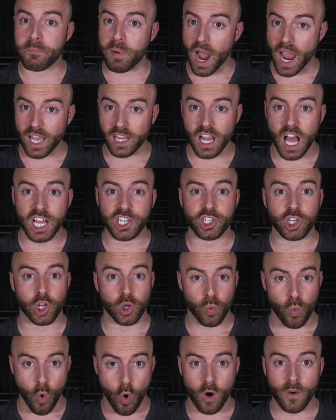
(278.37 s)

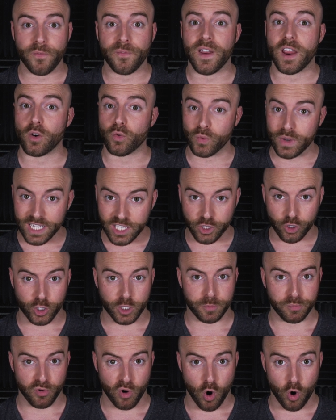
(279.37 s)
Biological Warfare
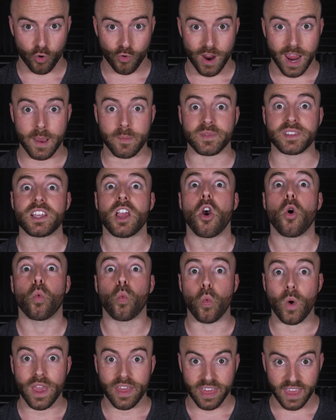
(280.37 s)
Research Programs
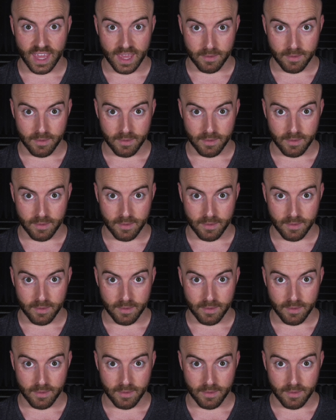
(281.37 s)
with